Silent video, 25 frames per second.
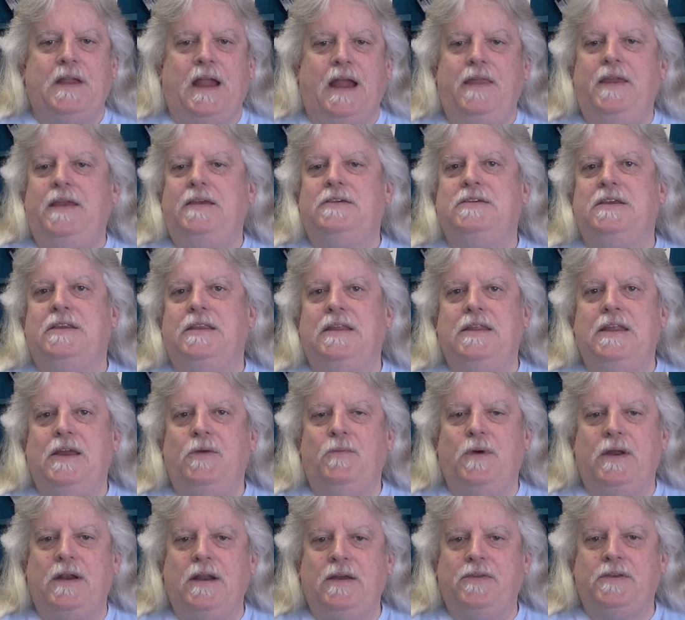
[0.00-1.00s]
I think she did
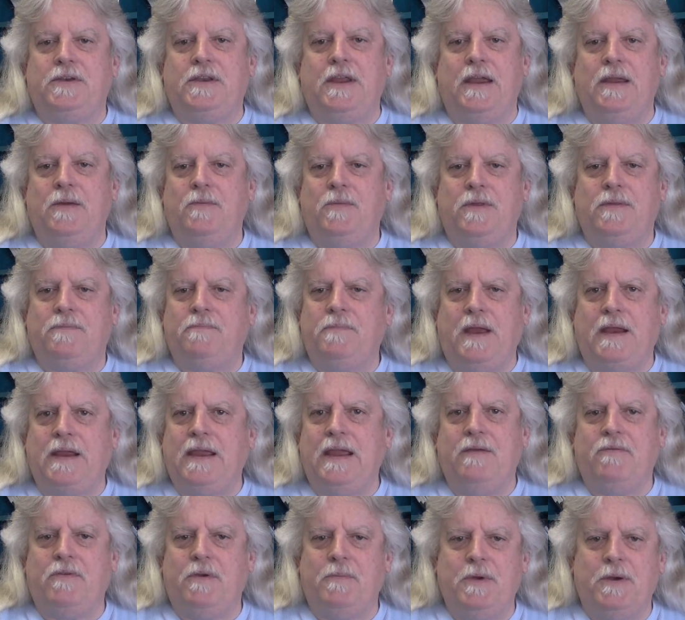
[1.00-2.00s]
that one other time with, I
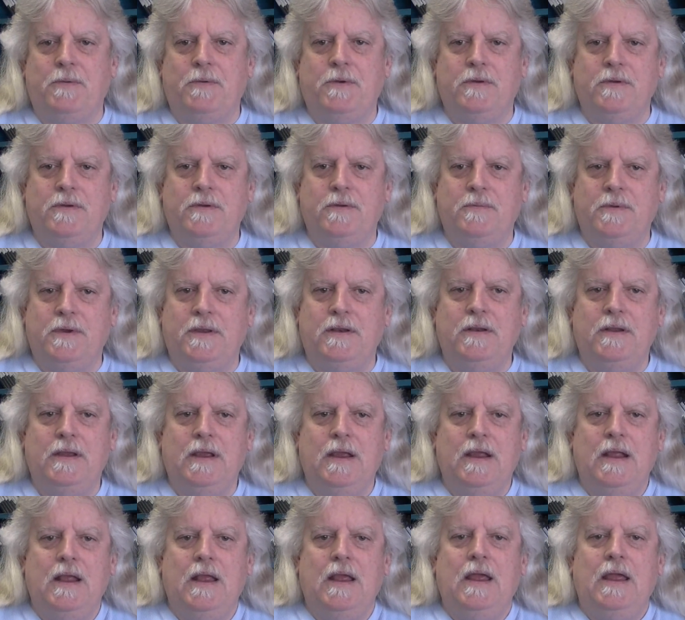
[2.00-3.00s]
can't remember who. But
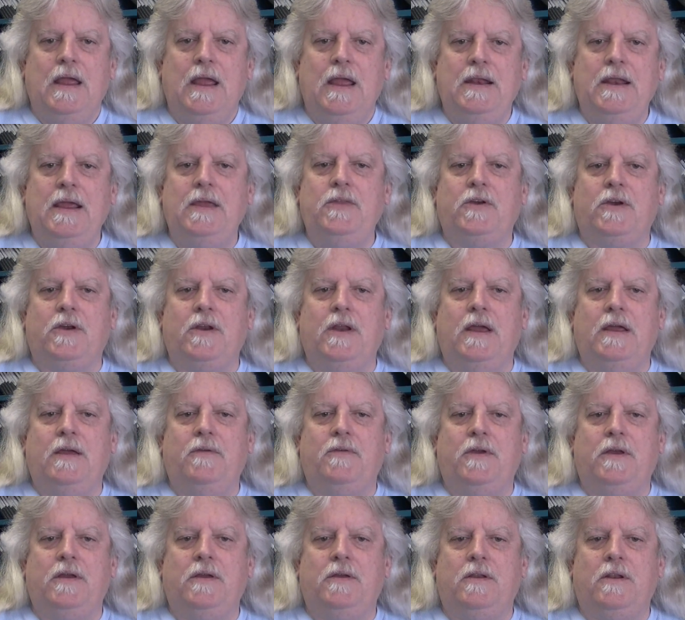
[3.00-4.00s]
and then they're going to
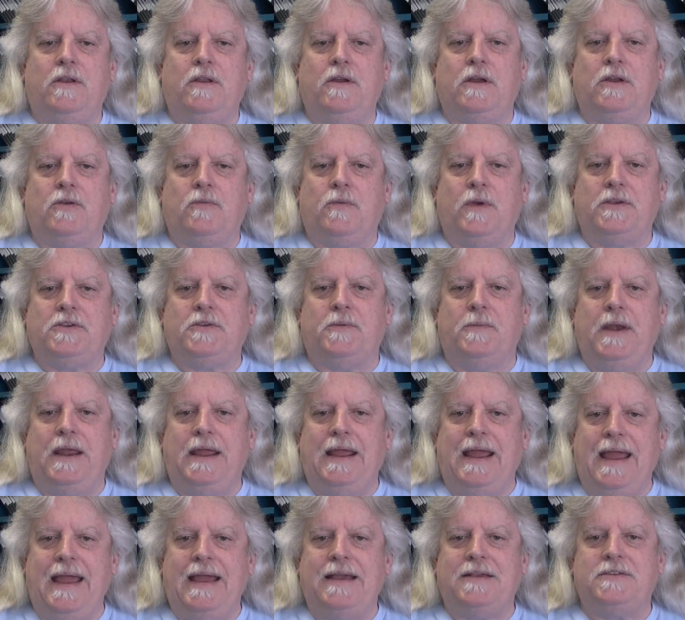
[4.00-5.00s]
have a look at
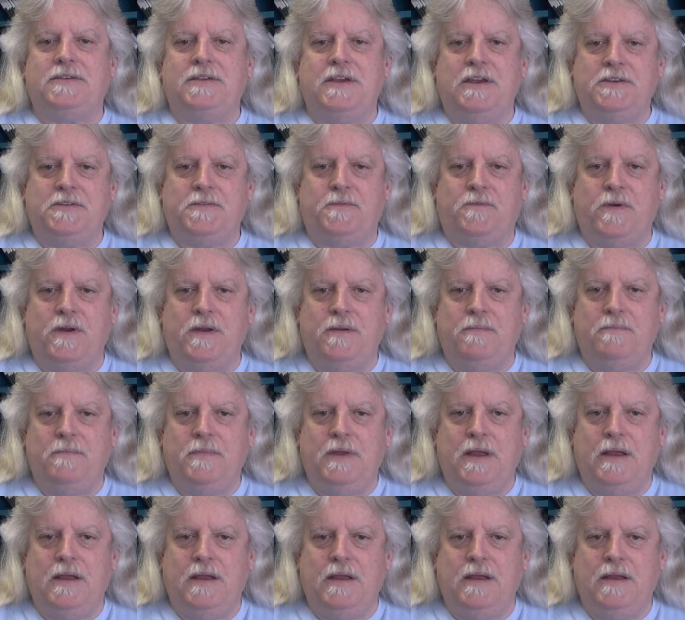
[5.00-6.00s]
WrestleMania Access from
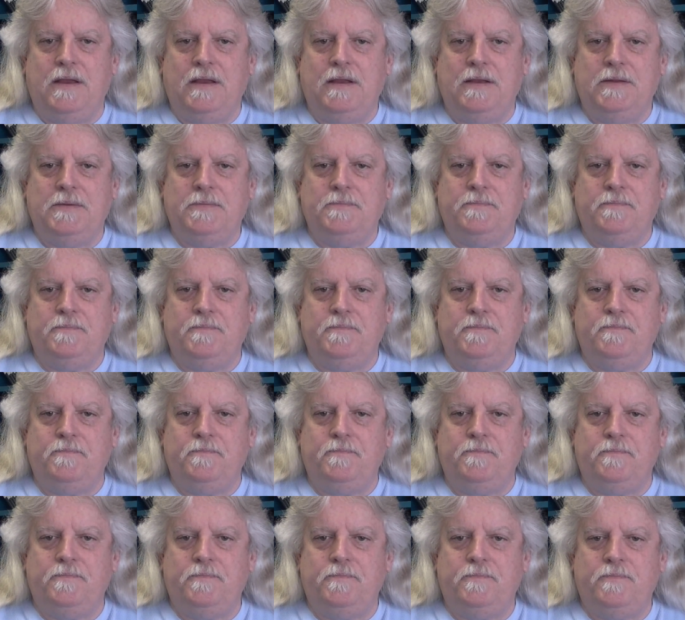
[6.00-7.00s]

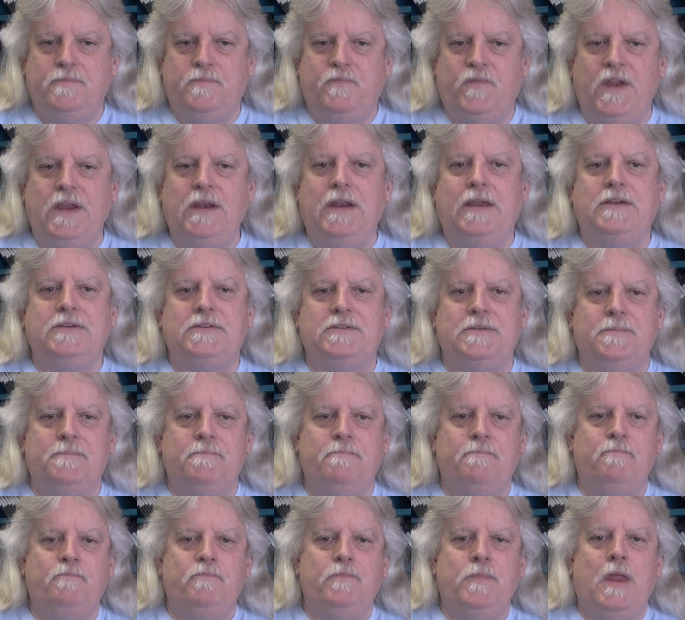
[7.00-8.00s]
Phoenix.
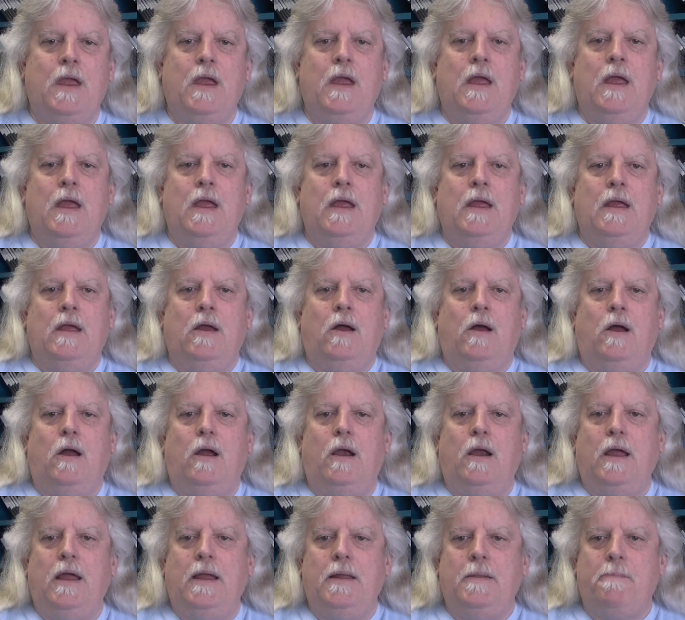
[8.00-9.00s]

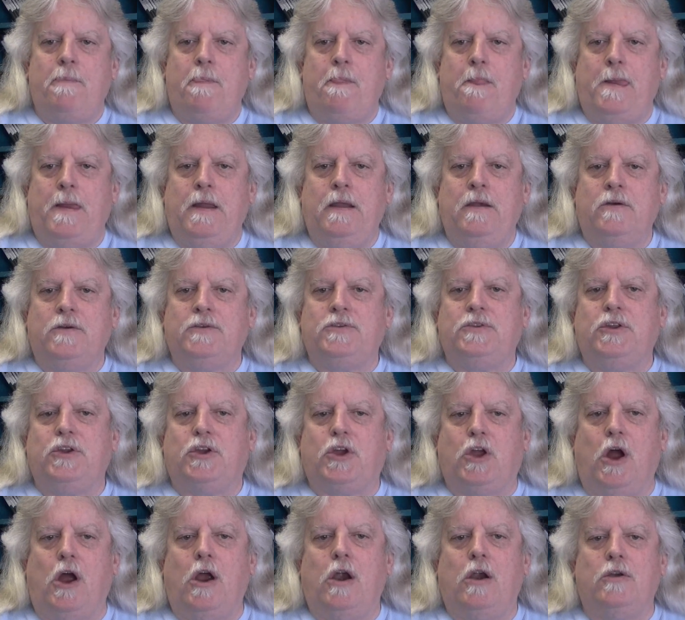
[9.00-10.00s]
Alright, here's the
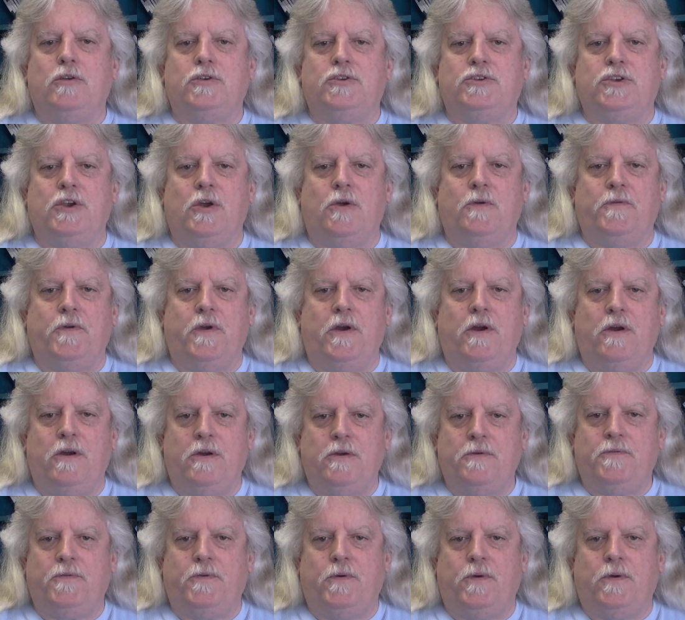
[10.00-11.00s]
card so
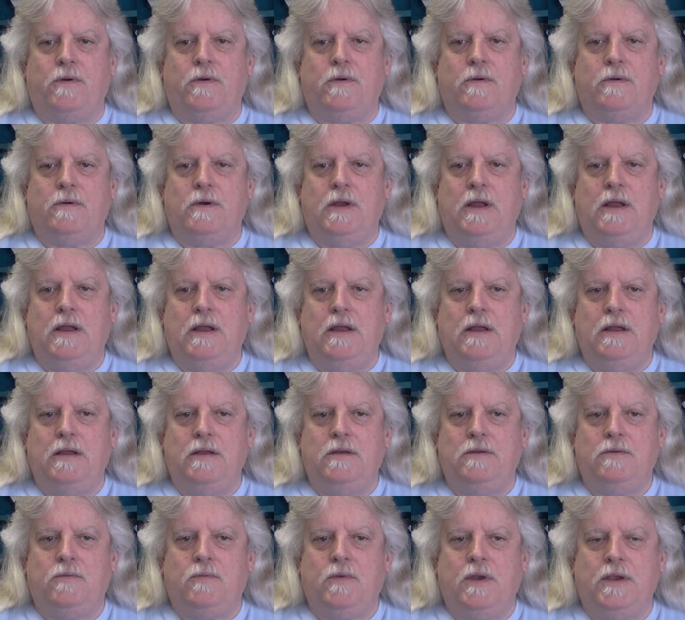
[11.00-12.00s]
far for
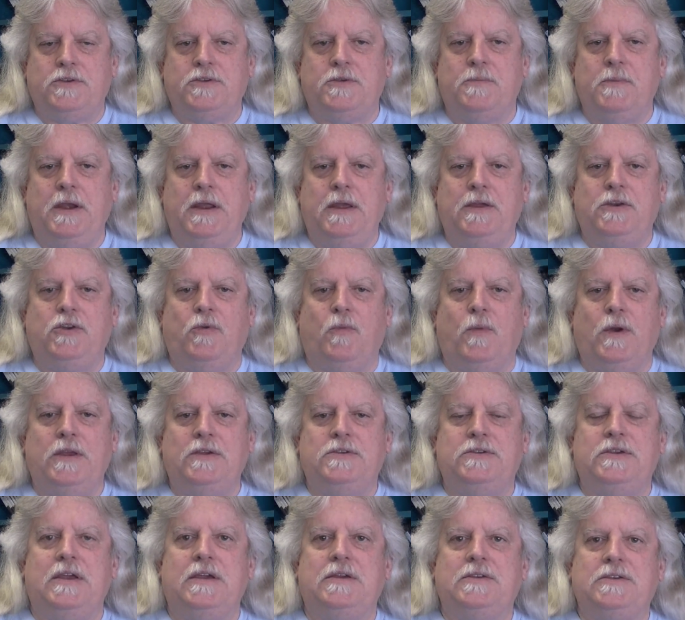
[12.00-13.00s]
WrestleMania
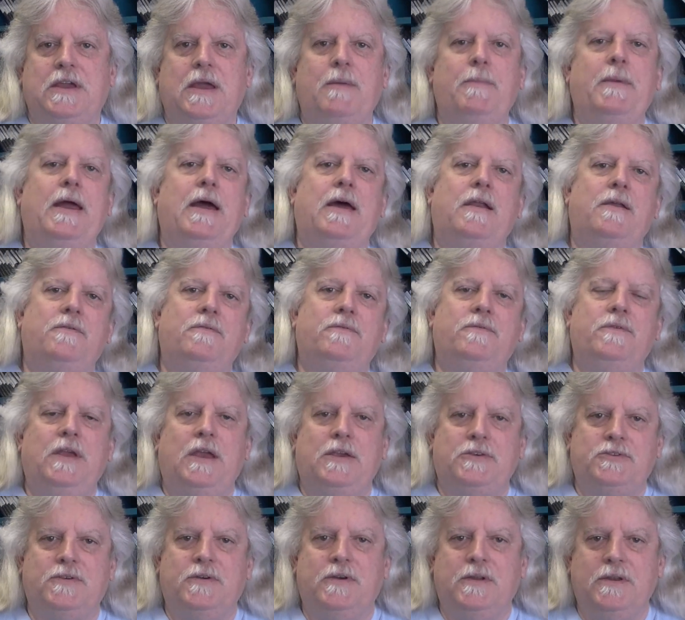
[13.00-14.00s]
26 coming out of
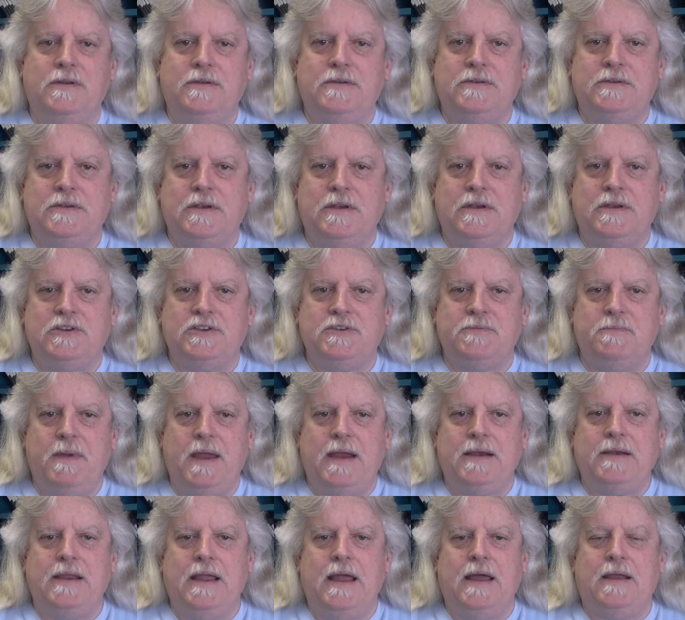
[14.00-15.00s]
yesterday's
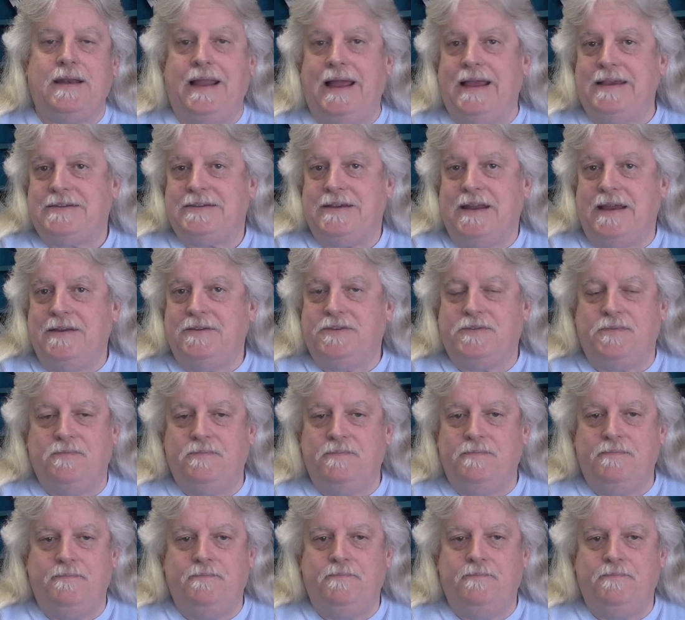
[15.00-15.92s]
SmackDown, last night's.